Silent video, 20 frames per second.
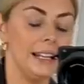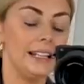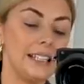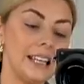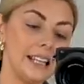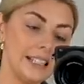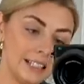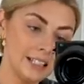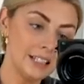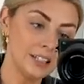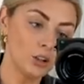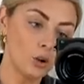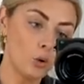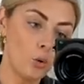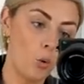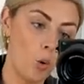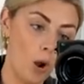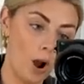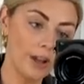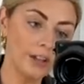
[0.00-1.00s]
It isn't
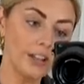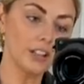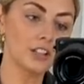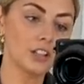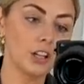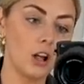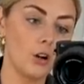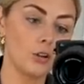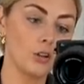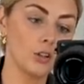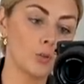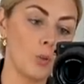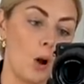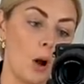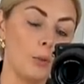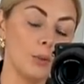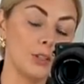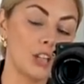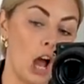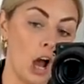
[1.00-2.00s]
quite as long as what I was